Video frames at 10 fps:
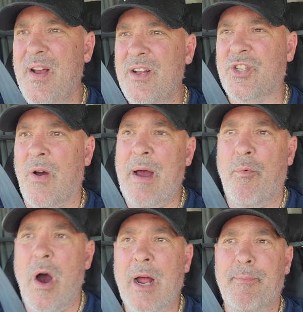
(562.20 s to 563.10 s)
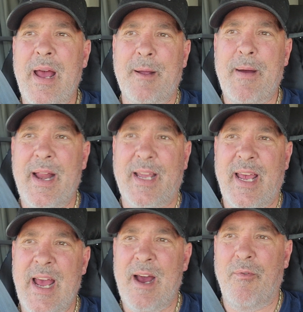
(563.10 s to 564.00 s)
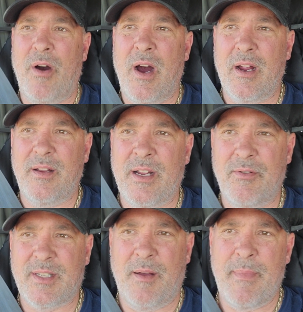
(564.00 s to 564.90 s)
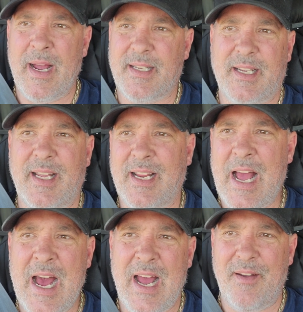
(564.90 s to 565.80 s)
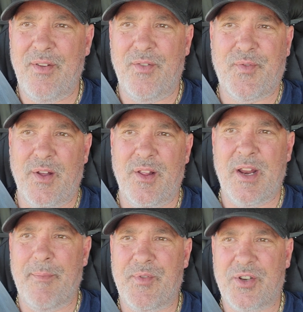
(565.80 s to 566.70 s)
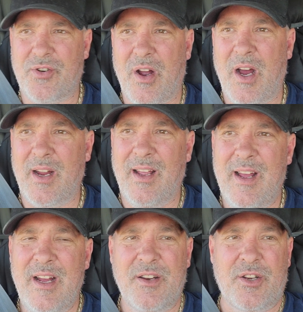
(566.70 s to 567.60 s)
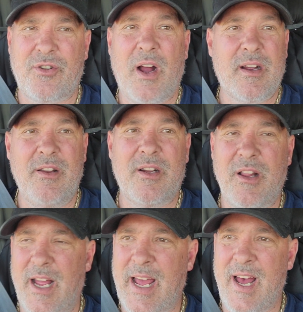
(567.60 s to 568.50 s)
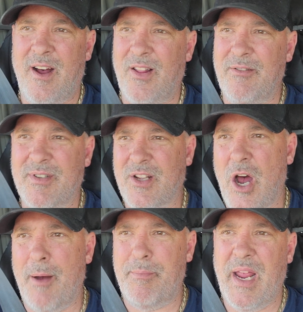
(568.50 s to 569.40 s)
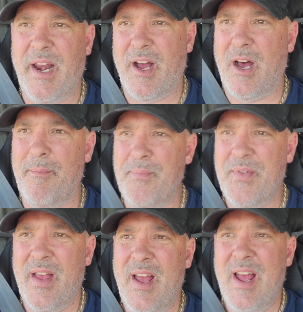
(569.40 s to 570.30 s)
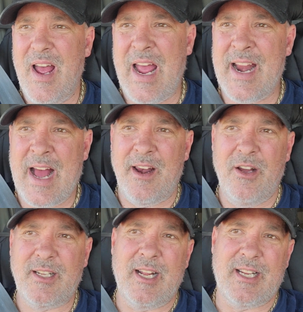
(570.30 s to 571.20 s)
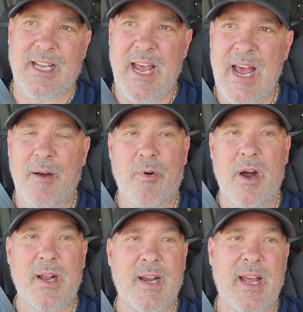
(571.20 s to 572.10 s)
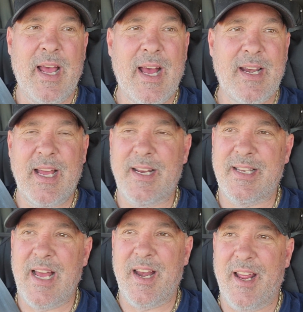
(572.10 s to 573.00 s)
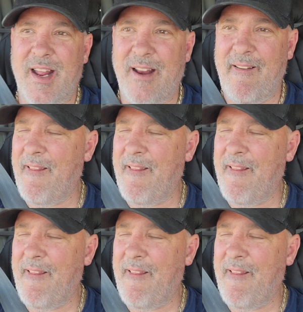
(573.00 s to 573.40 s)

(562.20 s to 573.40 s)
So I walked back by the catwalk. There was a Mexican guy filling up the truck. The truck looked like hell. It was all beat up. And I looked at the catwalk, and it had that dent in it.